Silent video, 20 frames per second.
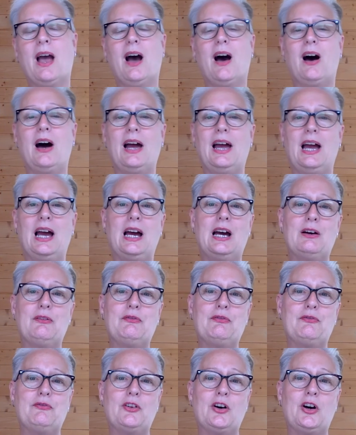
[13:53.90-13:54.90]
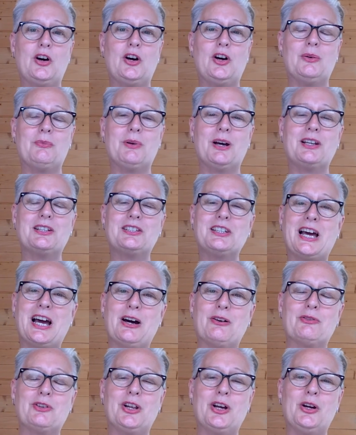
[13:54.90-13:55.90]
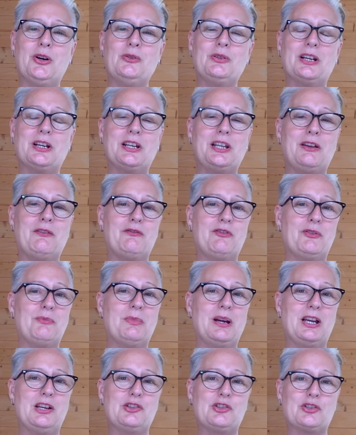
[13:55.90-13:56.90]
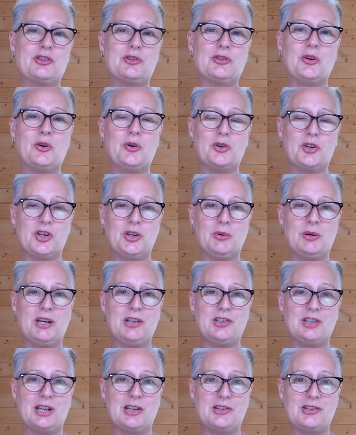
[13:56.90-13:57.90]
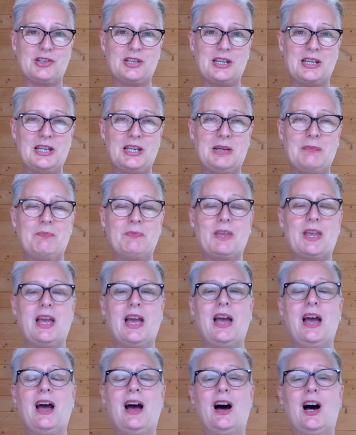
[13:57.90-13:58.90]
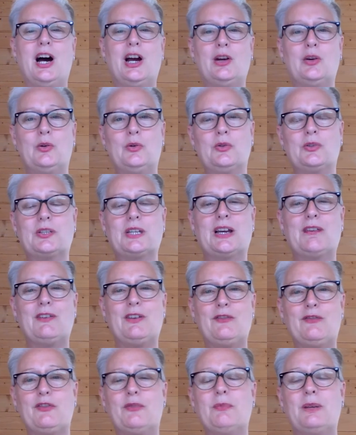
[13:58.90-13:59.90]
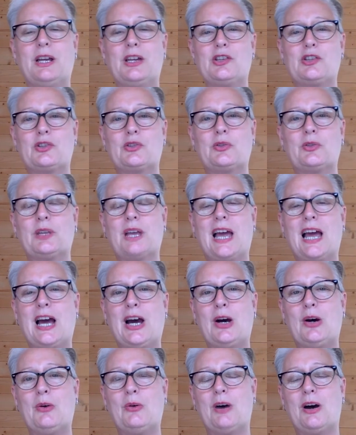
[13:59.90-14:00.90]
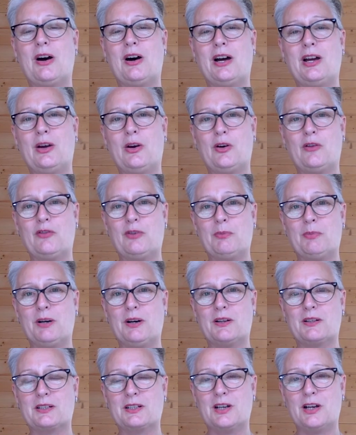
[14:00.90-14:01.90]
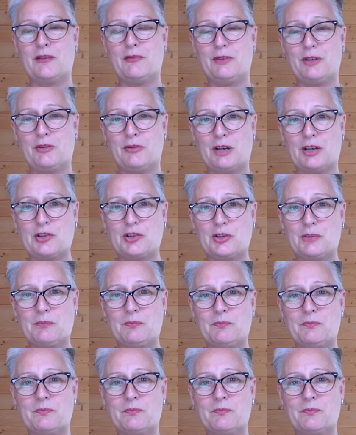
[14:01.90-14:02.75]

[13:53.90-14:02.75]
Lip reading: I have a download and information on QHHT. I also have information on how I offer past life regression.